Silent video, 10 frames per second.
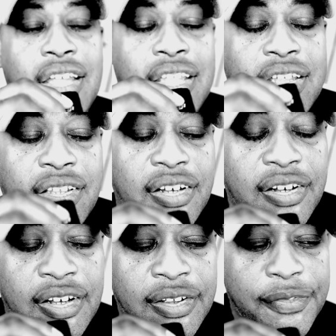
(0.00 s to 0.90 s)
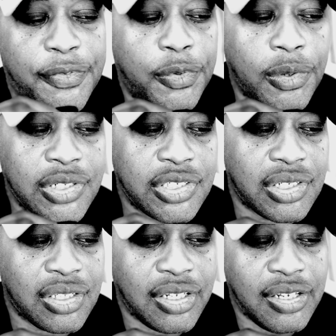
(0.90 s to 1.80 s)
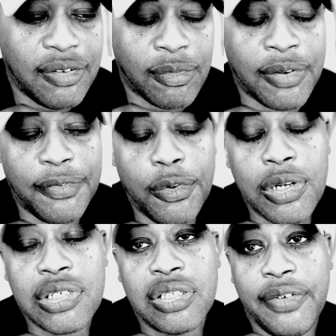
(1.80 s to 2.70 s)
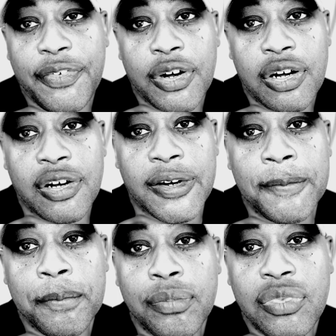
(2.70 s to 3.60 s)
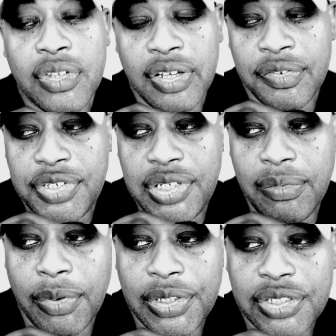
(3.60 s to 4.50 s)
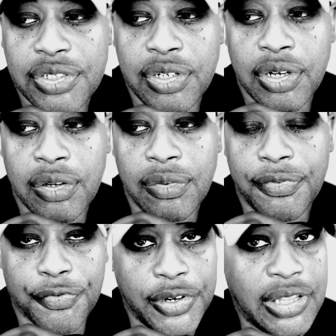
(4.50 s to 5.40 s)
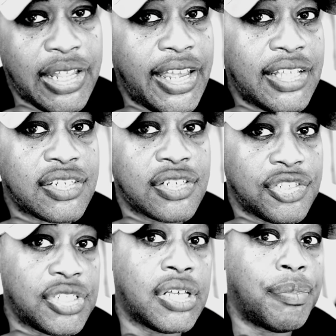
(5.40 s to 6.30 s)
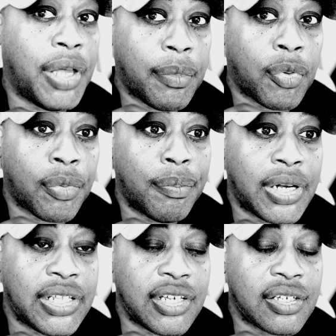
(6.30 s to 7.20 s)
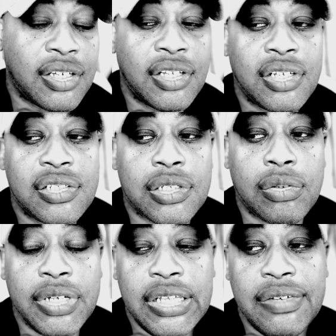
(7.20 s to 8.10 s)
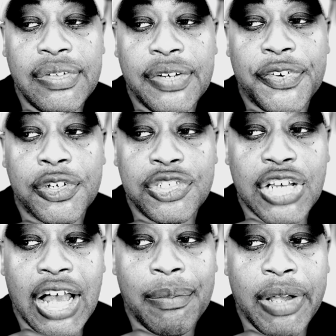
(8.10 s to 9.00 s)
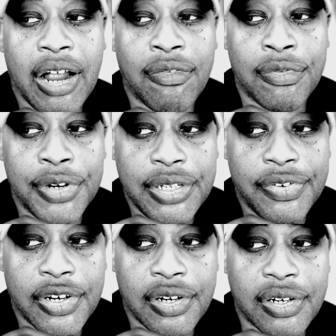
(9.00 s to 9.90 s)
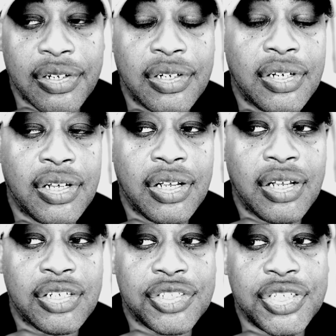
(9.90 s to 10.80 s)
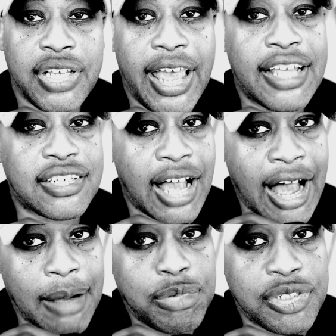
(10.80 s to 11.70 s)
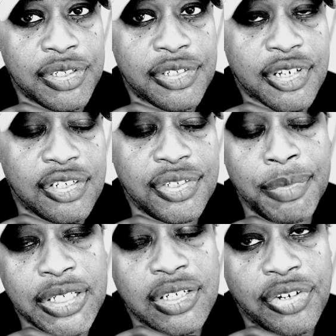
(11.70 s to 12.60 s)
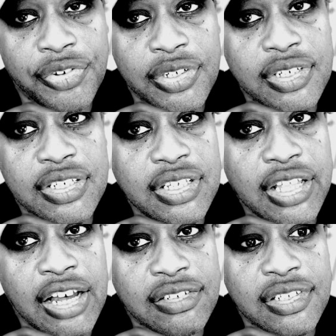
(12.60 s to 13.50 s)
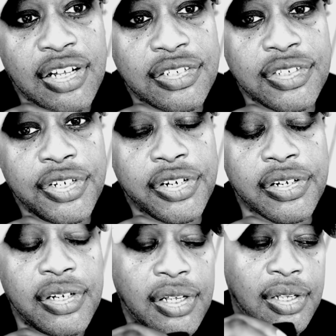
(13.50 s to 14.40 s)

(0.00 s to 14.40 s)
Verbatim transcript: And unfortunately, well, fortunately for her, if she wanted to go freelance, she could make more money. So even if her job got rid of her, she has options because she makes $160,000 a year.